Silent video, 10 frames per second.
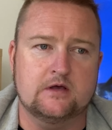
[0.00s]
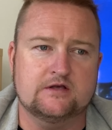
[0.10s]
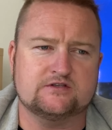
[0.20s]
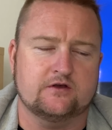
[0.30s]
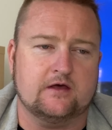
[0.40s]

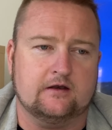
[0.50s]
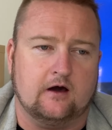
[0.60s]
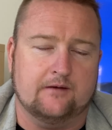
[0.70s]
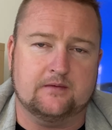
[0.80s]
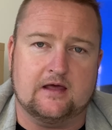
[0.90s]
So then
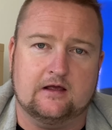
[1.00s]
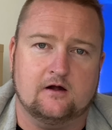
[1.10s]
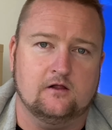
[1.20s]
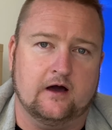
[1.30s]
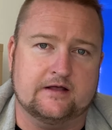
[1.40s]
I'm getting
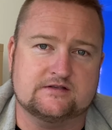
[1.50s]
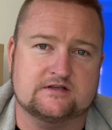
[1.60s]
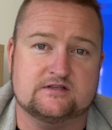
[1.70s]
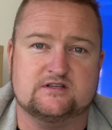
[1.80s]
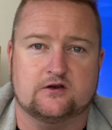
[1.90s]
clients
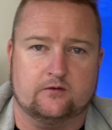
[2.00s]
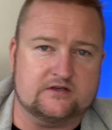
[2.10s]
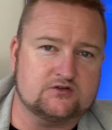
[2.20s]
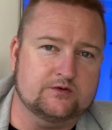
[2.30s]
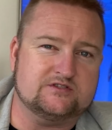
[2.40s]
considering
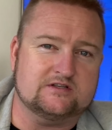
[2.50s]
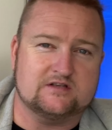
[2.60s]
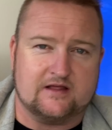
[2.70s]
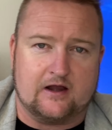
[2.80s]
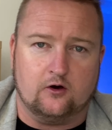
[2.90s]
switching to
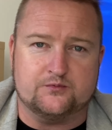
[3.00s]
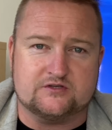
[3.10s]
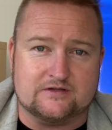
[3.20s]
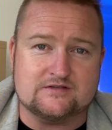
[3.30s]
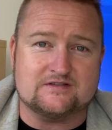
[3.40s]
that option
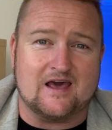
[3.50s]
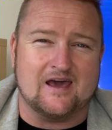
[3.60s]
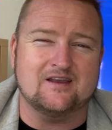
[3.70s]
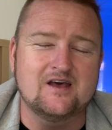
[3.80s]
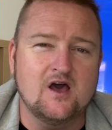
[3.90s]
instead,